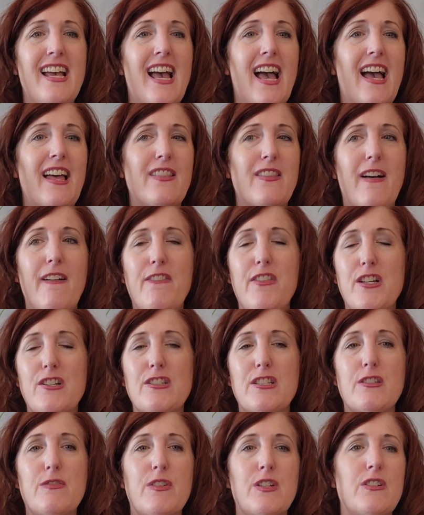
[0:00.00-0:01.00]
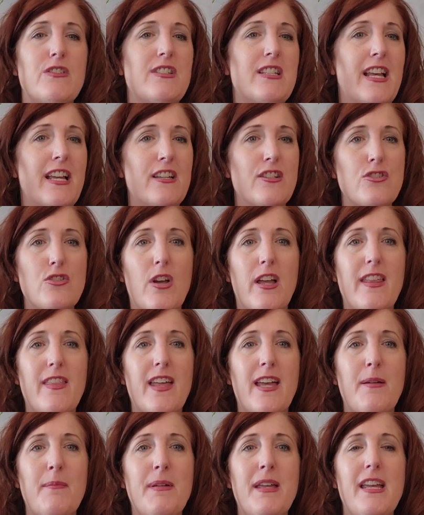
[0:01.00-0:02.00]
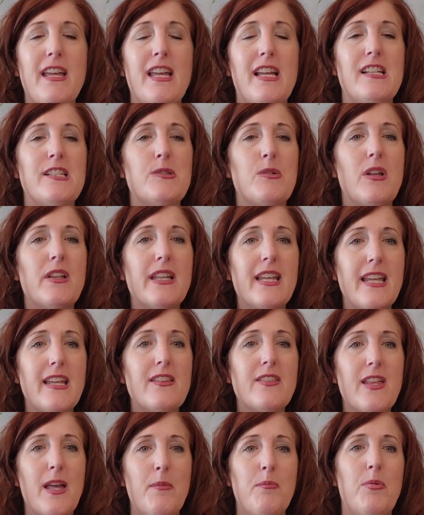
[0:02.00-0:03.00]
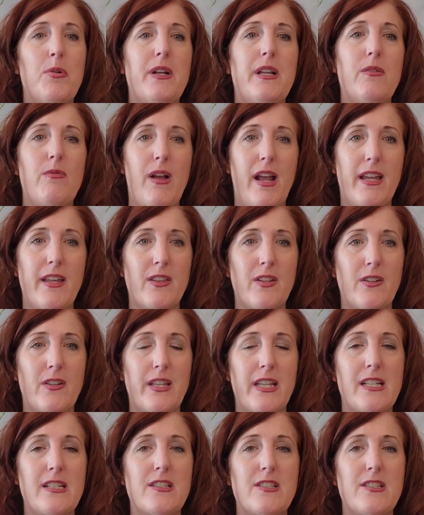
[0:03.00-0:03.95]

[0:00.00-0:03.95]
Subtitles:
I love those foods. I enjoy them. And so I'll eat them pretty regularly.